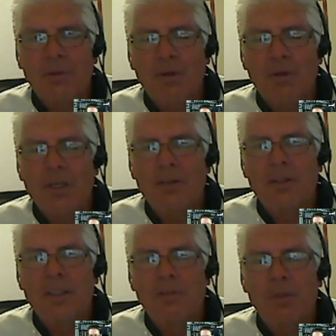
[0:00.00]
I want
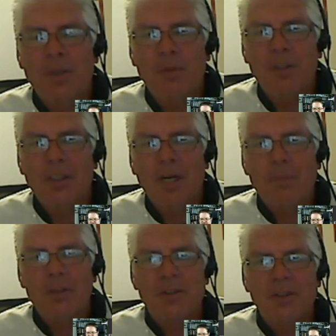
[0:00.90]
to give people an
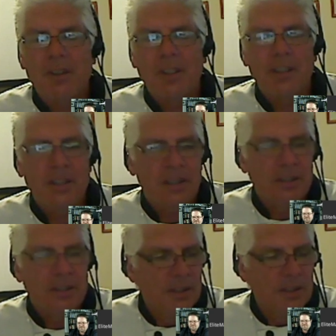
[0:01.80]
opportunity
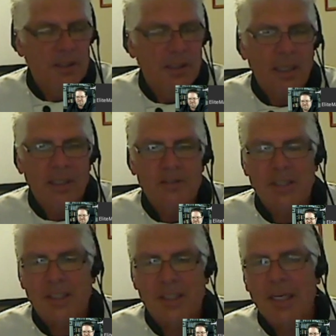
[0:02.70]

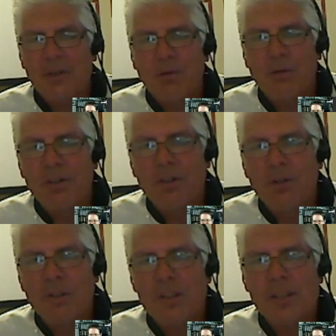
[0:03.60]
to connect with
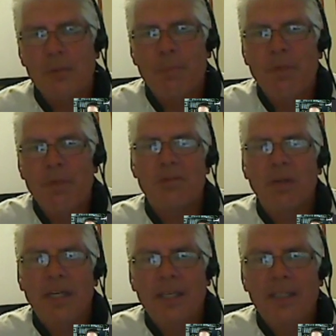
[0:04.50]
you. What's the best
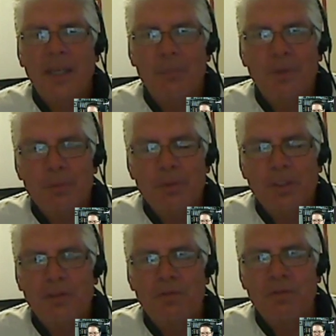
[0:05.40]
way that people
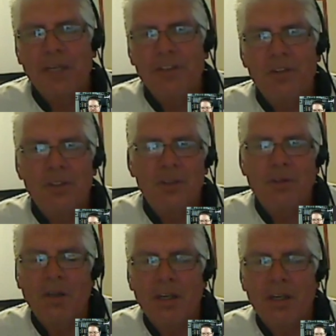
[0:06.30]
can find
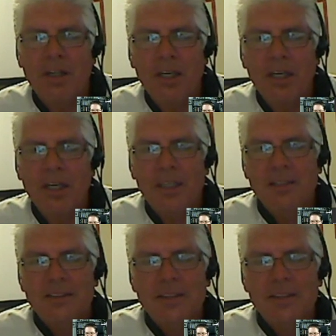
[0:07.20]
you online?